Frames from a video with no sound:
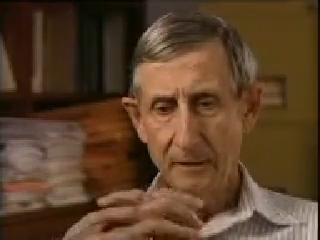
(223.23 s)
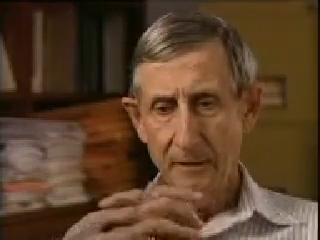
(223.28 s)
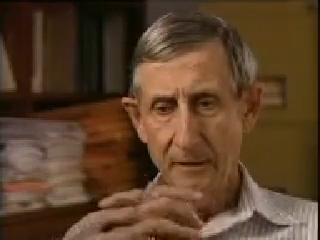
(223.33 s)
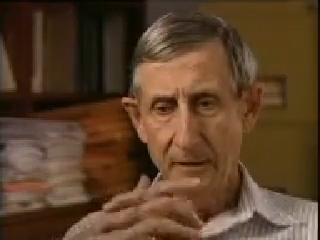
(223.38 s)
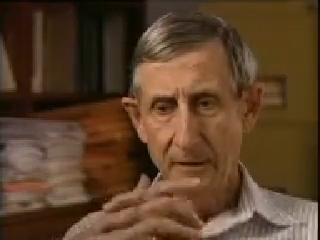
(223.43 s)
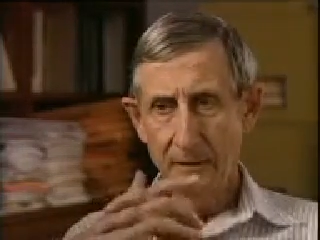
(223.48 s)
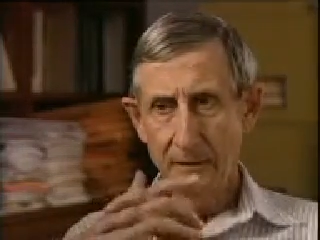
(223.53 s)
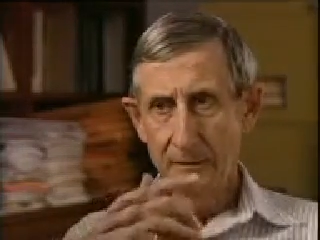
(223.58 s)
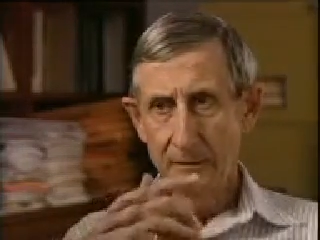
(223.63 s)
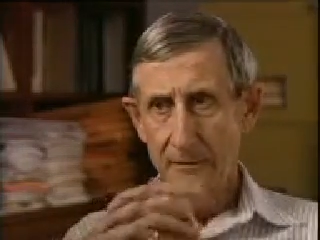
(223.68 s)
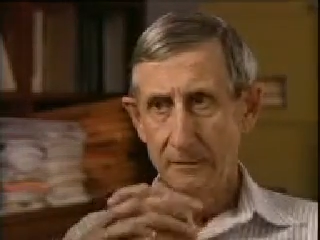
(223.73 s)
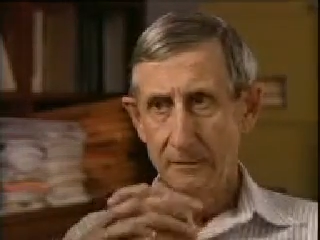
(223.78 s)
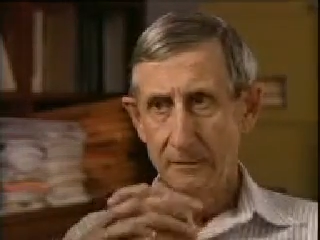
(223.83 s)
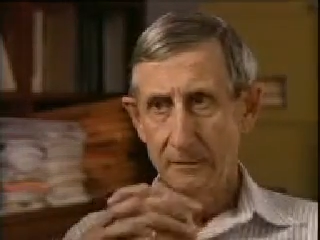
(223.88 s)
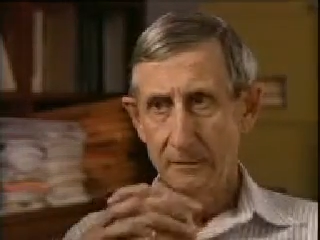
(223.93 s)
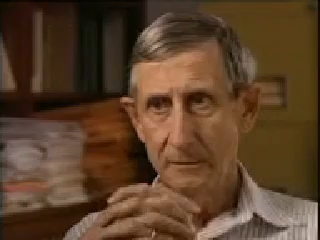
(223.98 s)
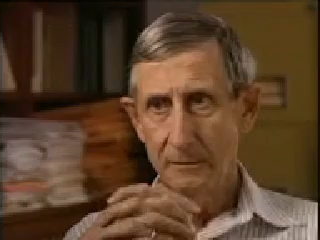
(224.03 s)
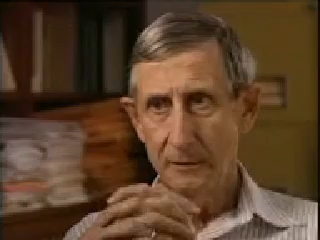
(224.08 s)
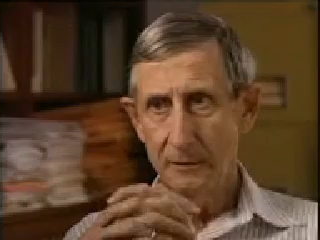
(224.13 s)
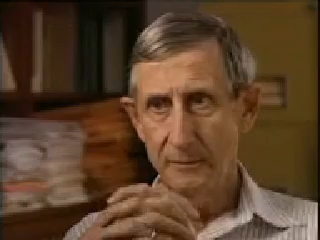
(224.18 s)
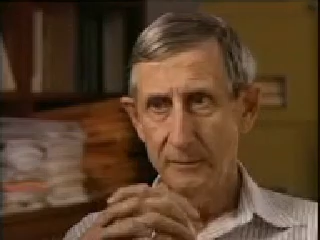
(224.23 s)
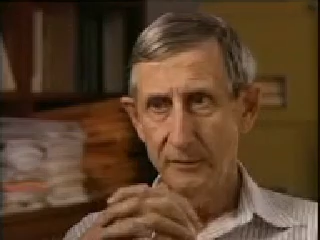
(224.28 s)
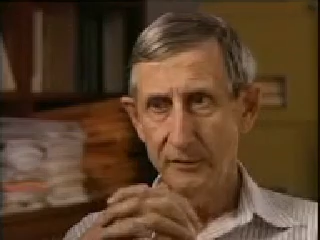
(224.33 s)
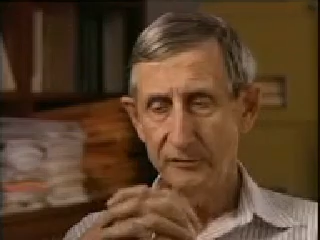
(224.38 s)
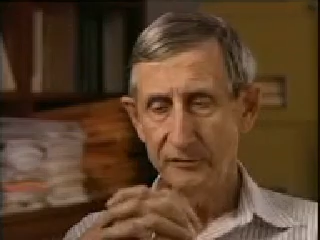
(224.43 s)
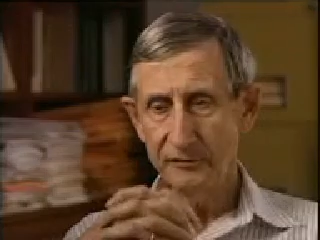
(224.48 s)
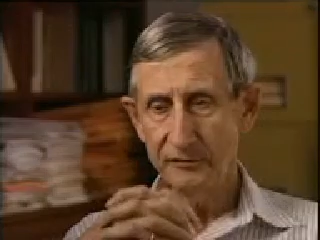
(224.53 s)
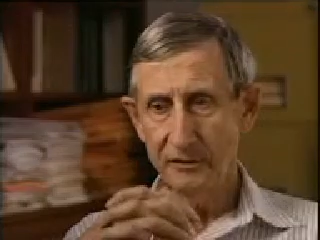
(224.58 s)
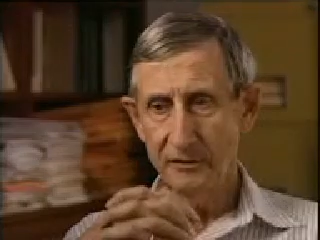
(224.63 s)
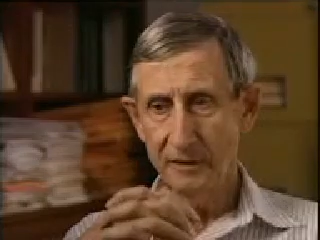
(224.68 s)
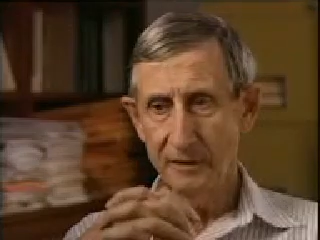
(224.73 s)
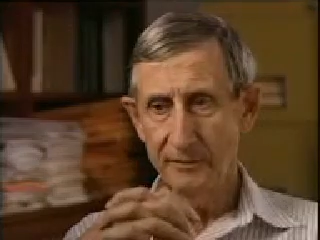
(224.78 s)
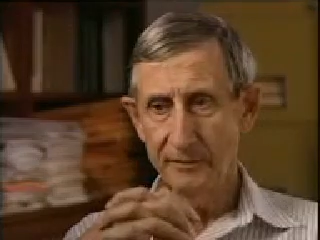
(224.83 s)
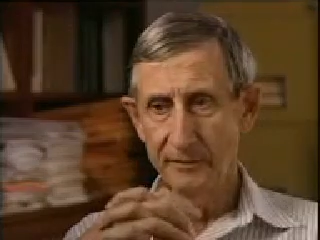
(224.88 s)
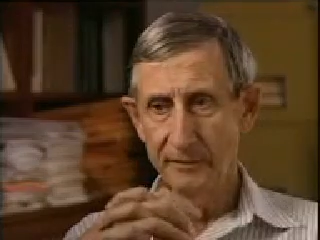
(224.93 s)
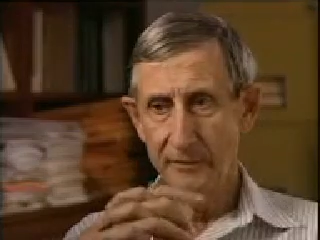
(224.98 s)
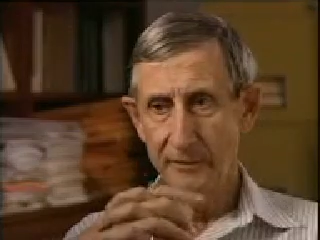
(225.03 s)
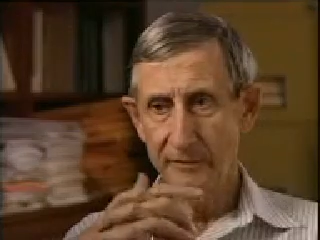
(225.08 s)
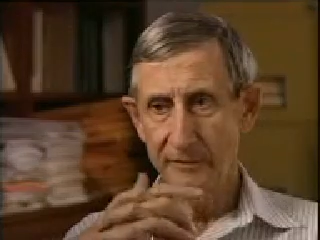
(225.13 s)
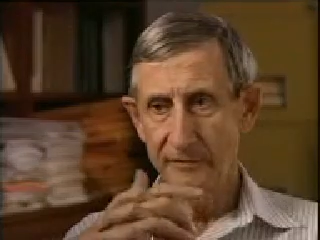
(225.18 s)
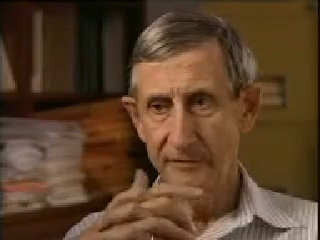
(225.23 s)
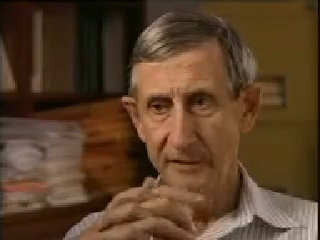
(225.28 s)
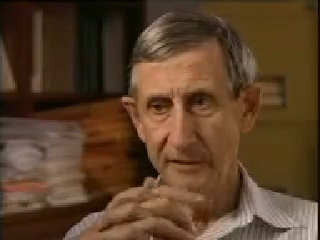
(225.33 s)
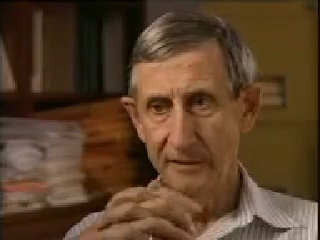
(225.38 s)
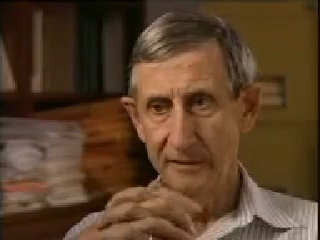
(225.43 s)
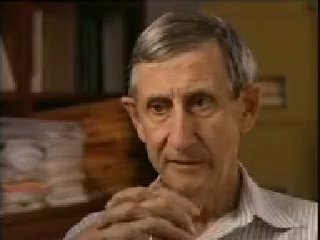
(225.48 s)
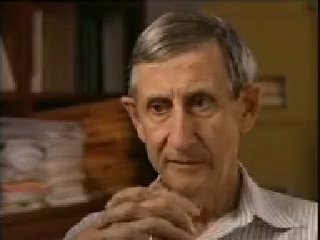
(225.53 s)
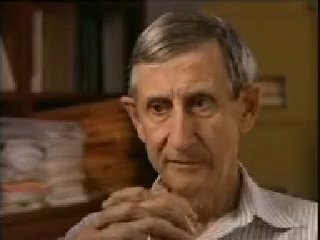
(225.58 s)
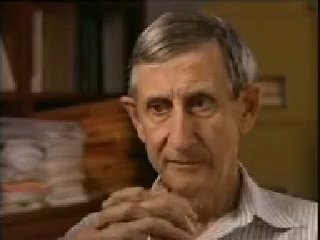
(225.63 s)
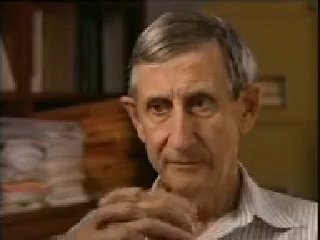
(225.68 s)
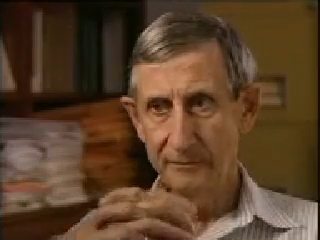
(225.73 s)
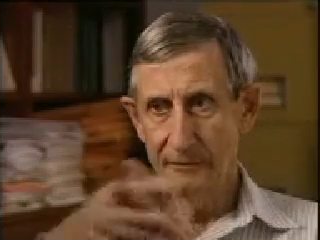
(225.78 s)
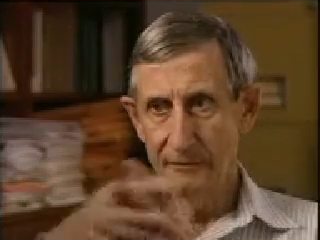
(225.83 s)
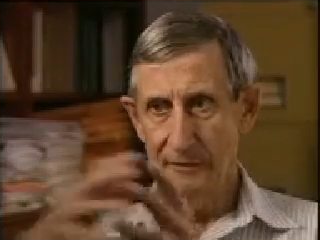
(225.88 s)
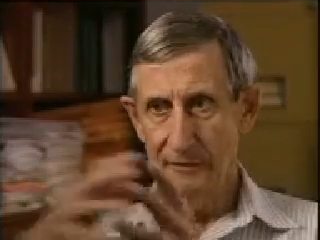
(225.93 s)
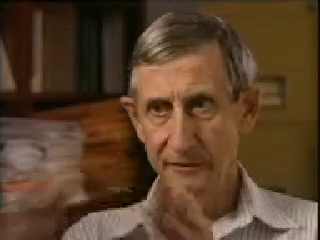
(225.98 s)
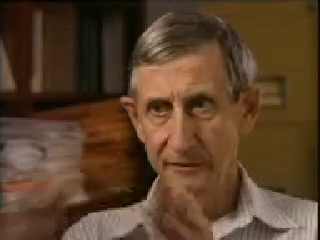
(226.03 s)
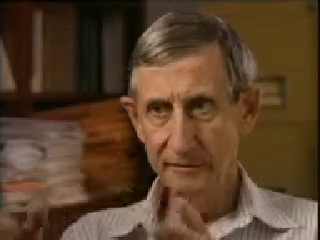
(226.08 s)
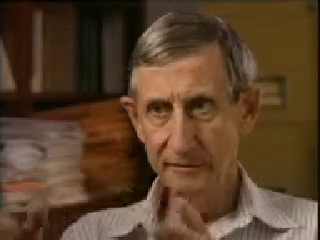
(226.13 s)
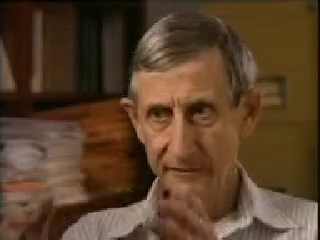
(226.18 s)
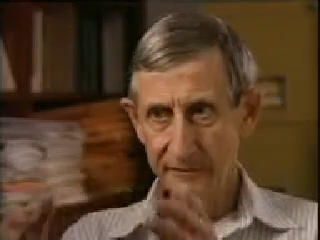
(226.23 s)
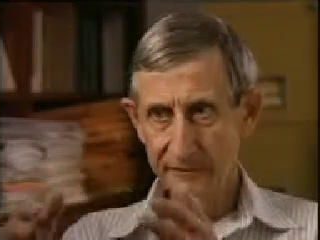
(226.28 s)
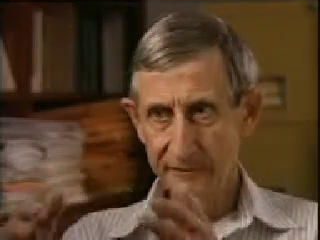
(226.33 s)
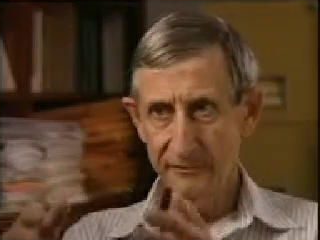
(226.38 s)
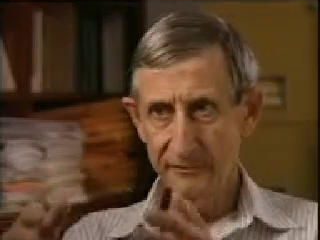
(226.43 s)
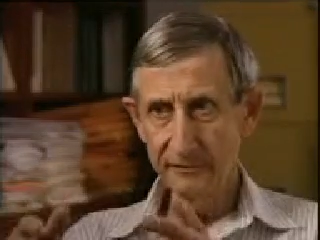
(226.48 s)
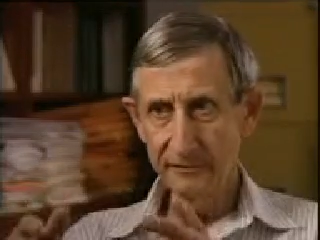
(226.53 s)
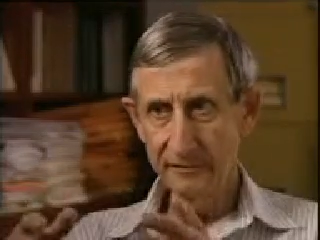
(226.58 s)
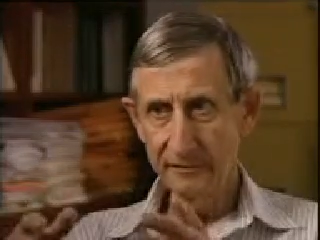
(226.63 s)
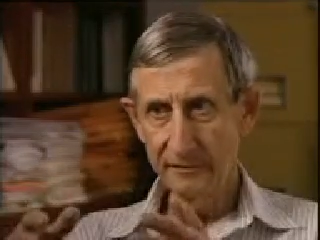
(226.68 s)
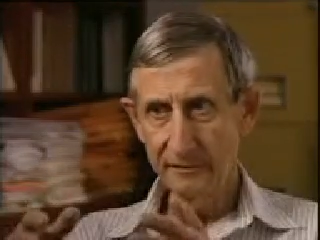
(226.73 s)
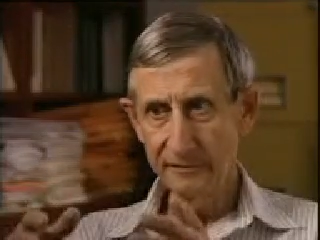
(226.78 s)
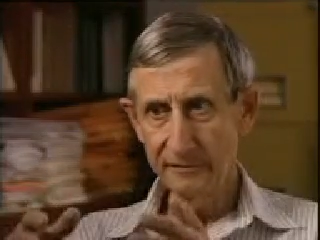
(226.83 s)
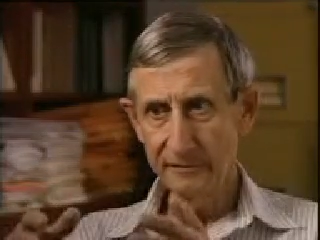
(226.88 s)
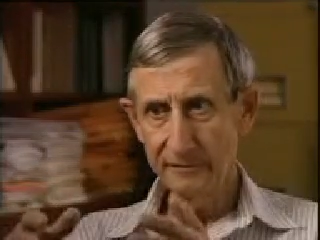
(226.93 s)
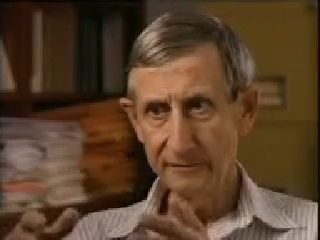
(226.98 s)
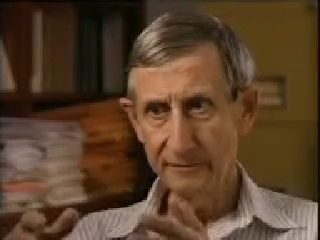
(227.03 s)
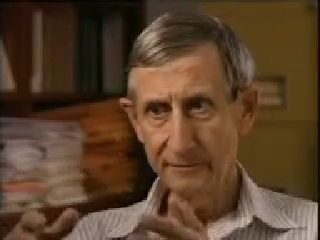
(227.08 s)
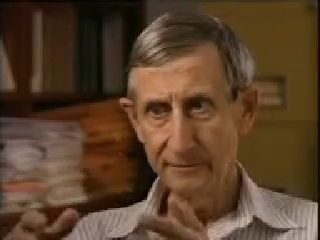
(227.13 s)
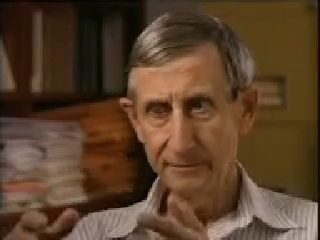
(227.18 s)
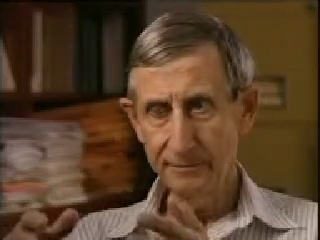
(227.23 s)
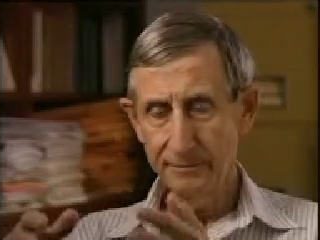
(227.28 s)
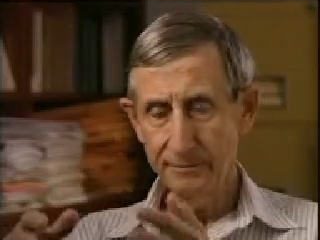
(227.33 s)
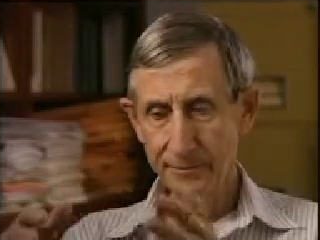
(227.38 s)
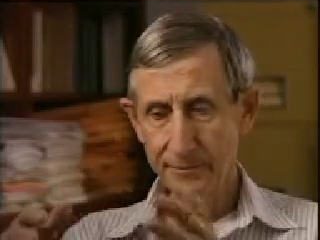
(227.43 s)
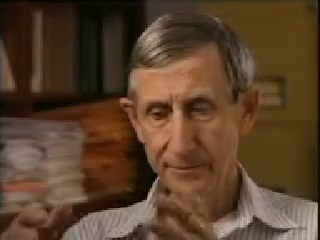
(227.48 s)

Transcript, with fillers: are how much carbon dioxide is going into the vegetation